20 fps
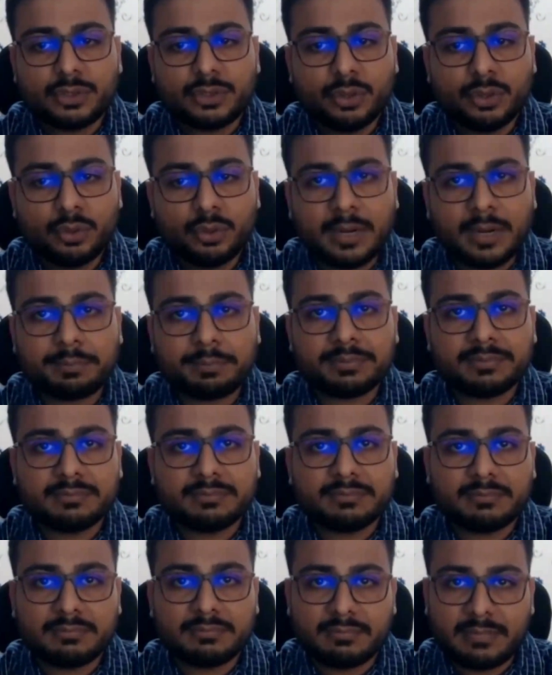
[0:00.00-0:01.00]
threw up,
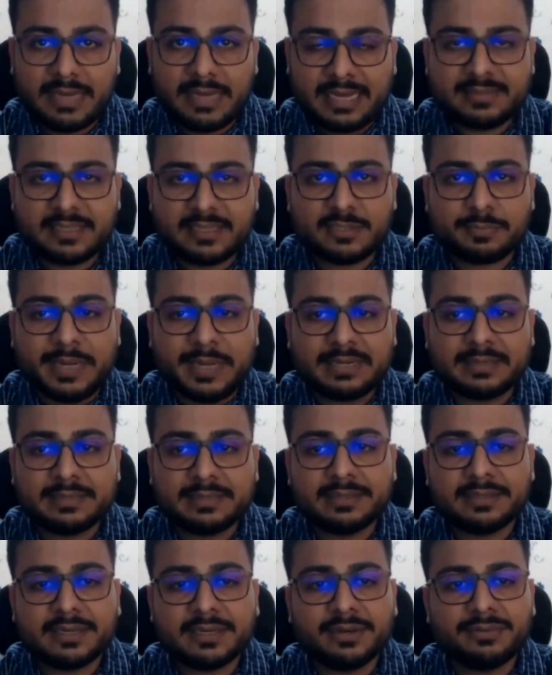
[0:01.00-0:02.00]
as
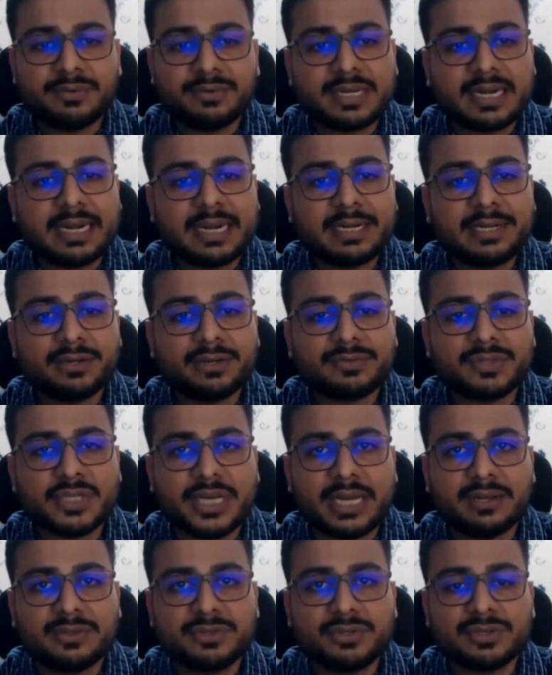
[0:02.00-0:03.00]
expected, a variety of
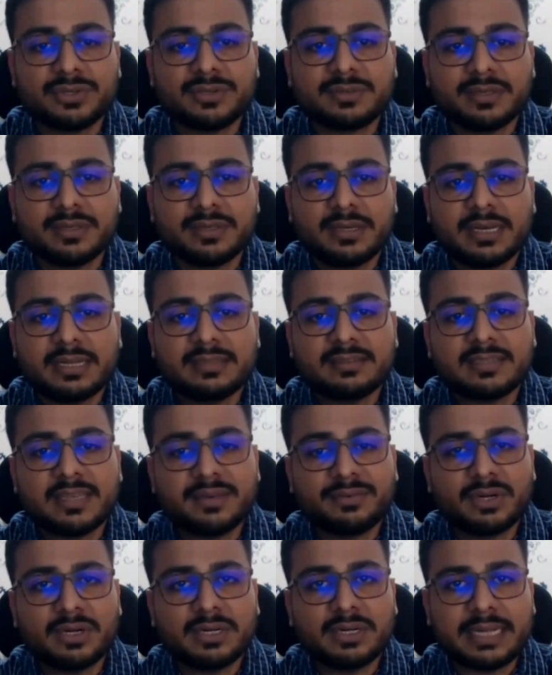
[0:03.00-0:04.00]
challenges and
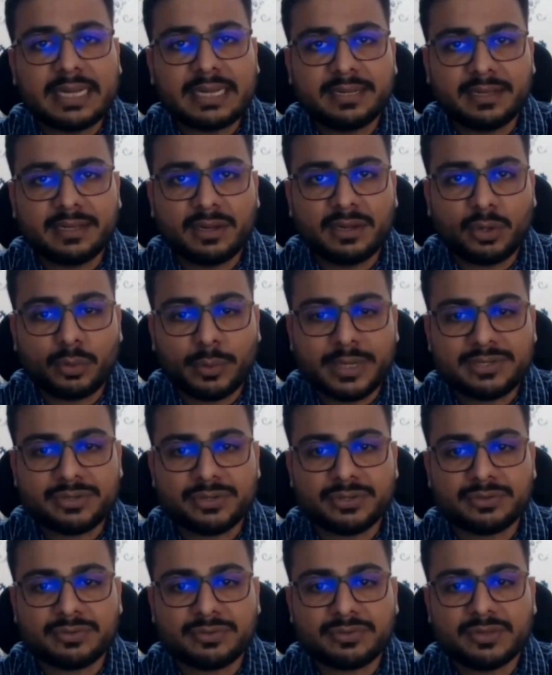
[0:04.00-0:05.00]
several technical
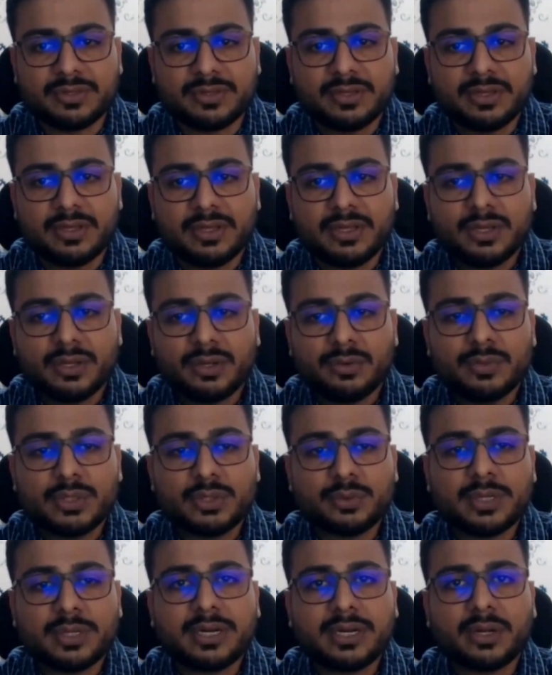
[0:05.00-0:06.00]
questions
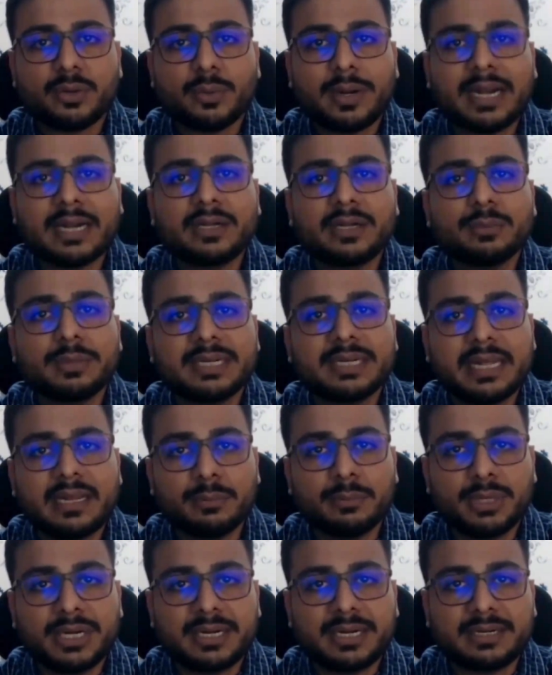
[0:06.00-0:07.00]
which were required to be
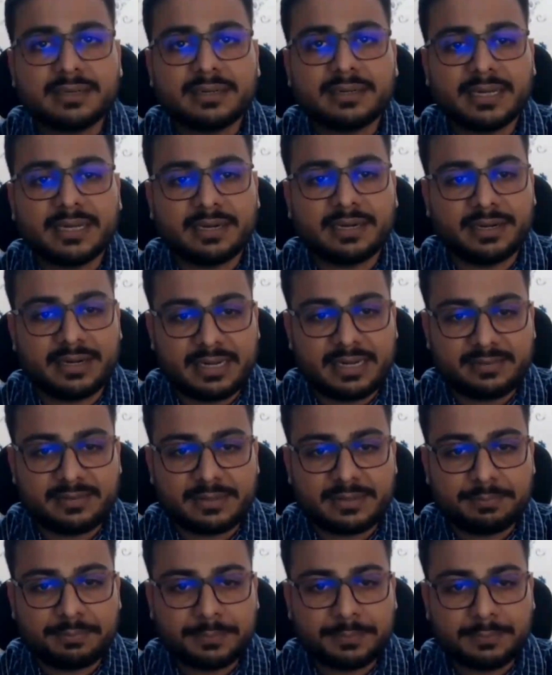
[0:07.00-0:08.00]
deliberated and
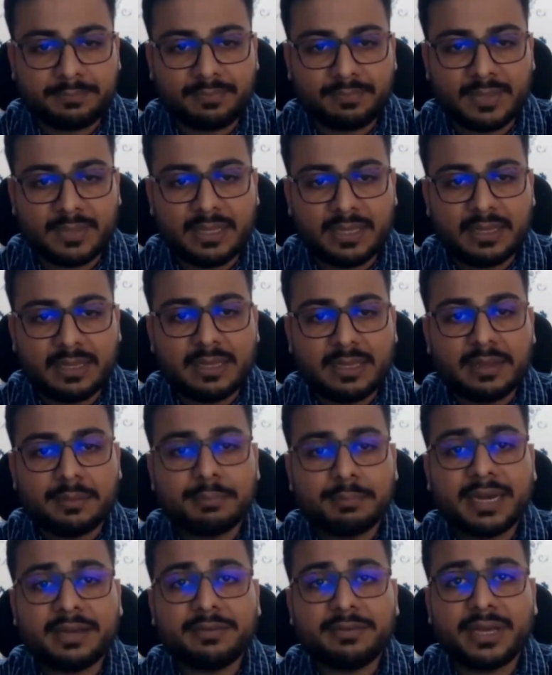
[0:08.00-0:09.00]
addressed.
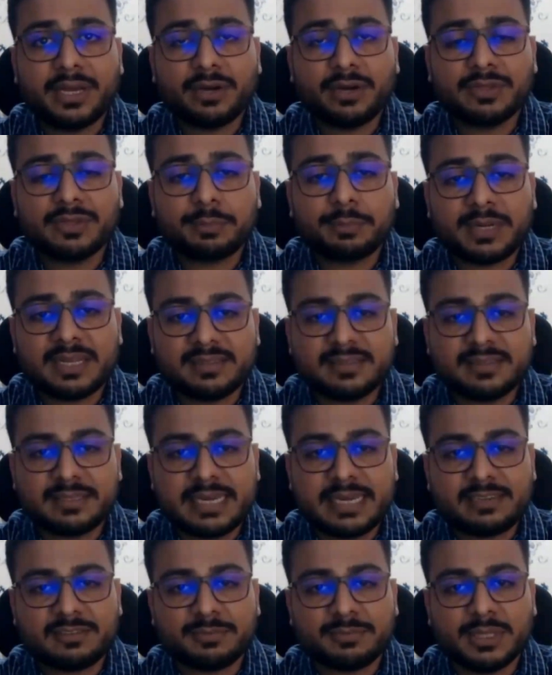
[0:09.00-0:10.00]
By way of the present
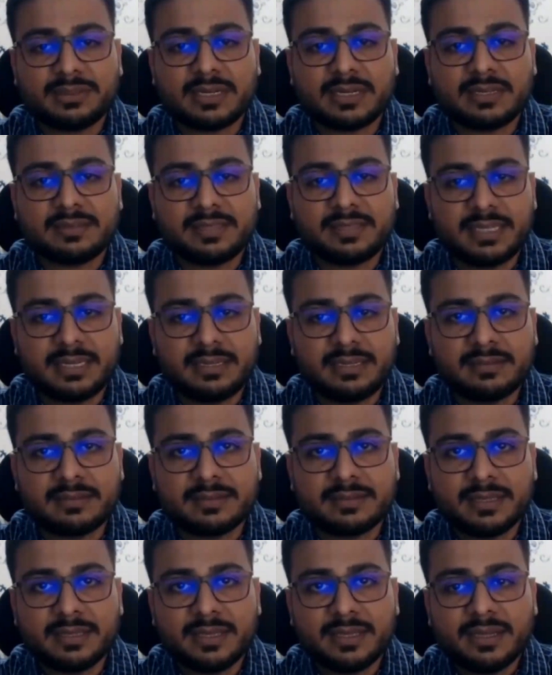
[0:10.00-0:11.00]
Tax Mantra
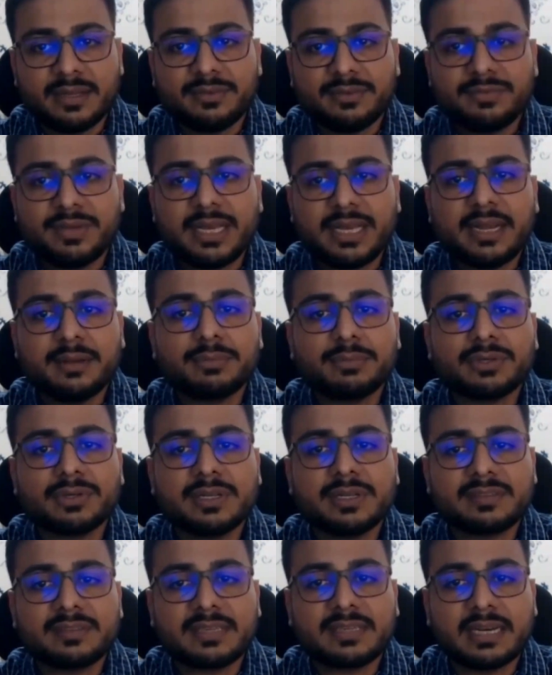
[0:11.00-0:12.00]
series, we aim to
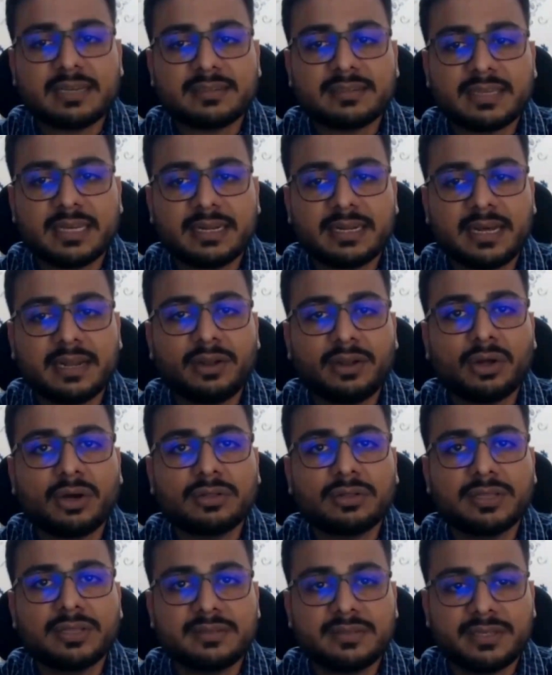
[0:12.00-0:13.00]
discuss and
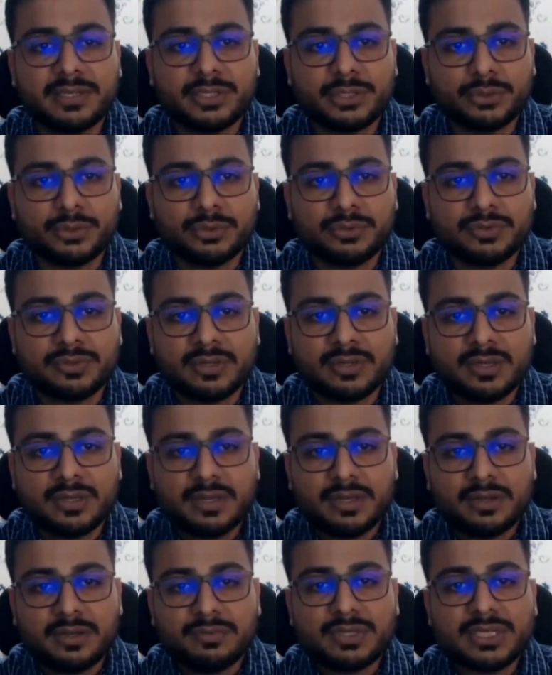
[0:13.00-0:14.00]
unlock these issues
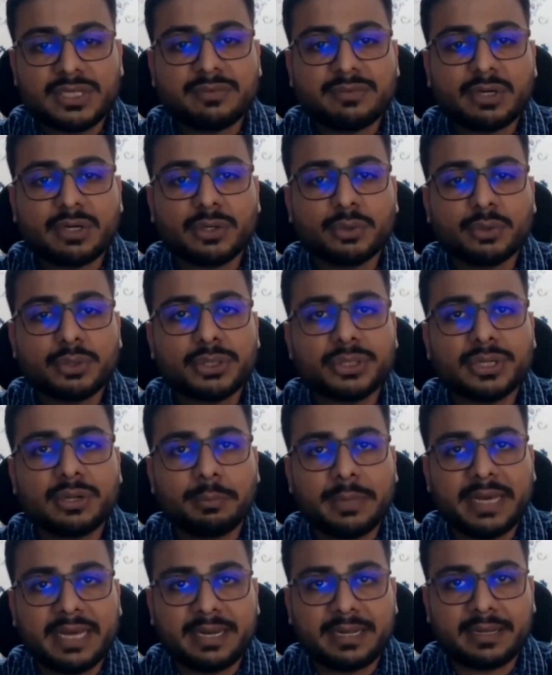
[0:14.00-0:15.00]
which have a crucial
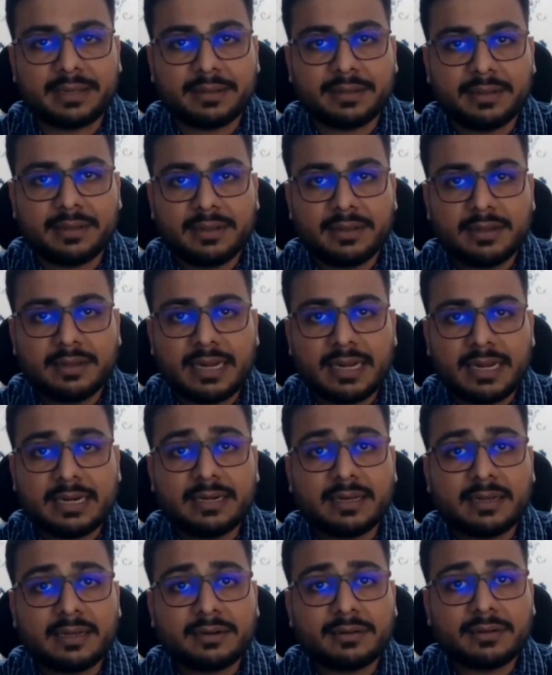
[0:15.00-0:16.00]
bearing
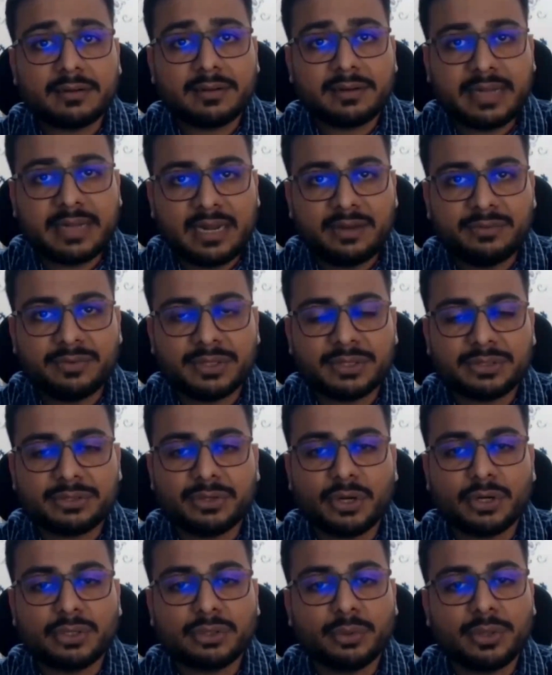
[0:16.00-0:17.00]
and are relevant
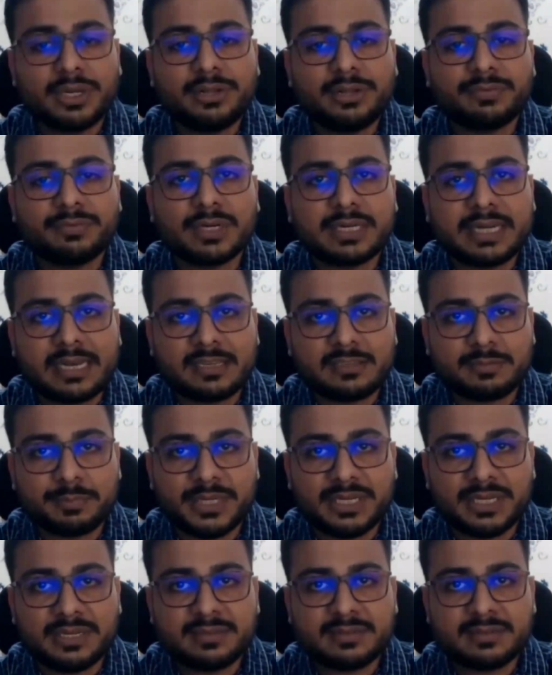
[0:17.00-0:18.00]
not only for
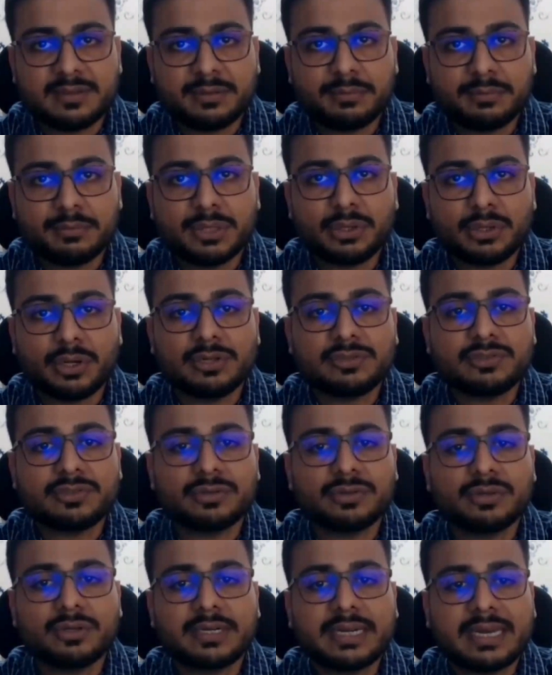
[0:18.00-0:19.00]
taxpayers but
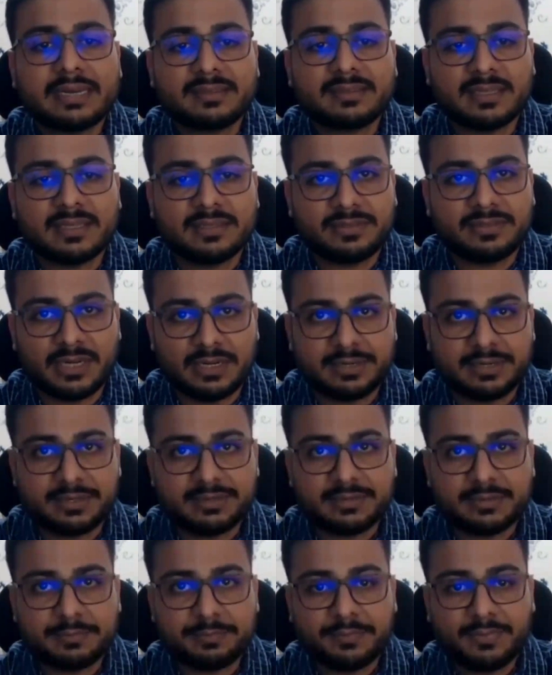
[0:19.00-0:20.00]
also tax
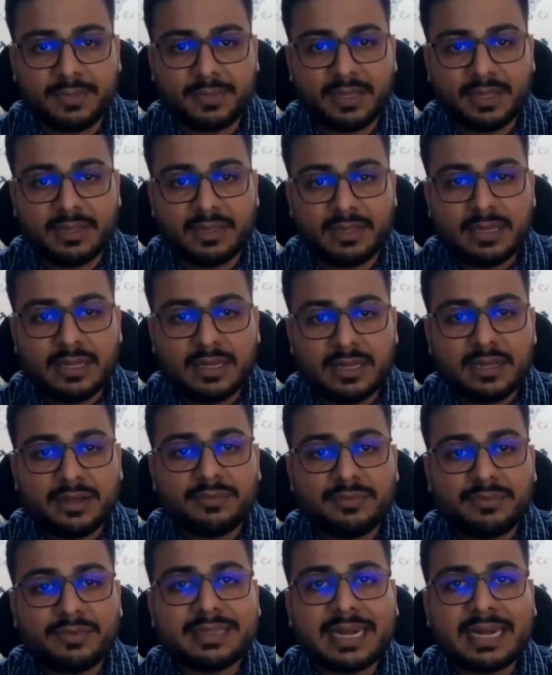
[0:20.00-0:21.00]
consultants.
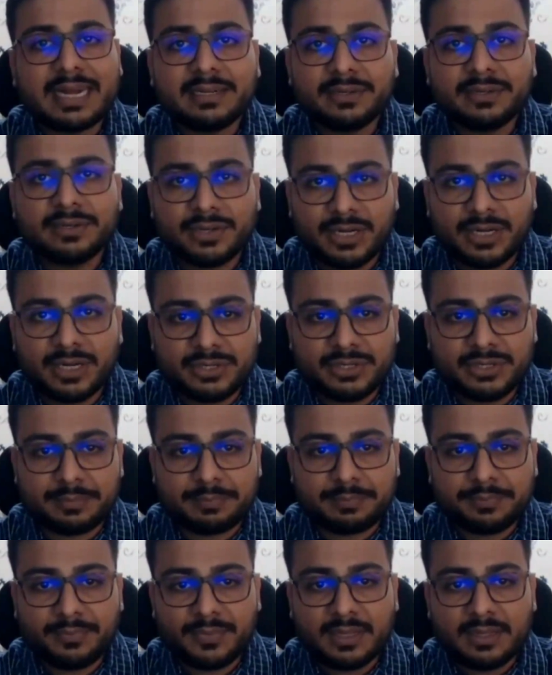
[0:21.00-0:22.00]
With that
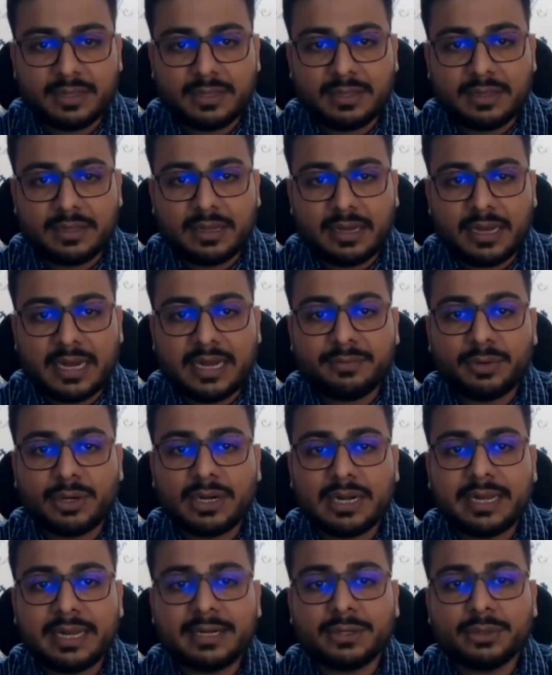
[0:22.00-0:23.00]
introduction, I
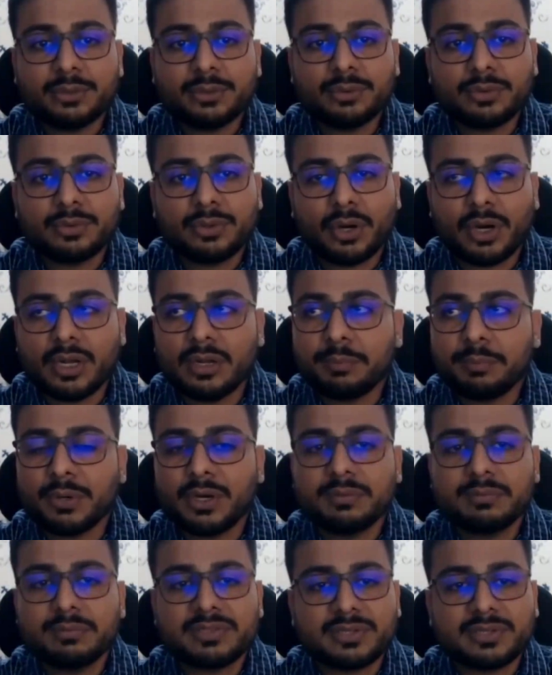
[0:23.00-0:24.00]
would like to call
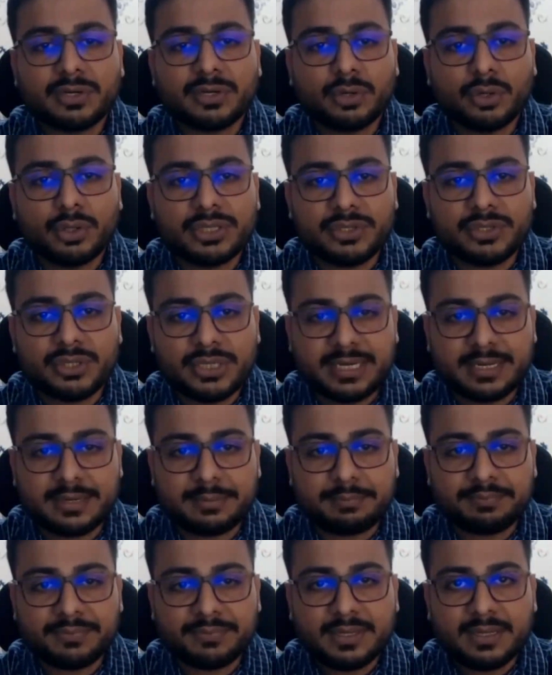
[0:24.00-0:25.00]
upon Mr. Rohit Jain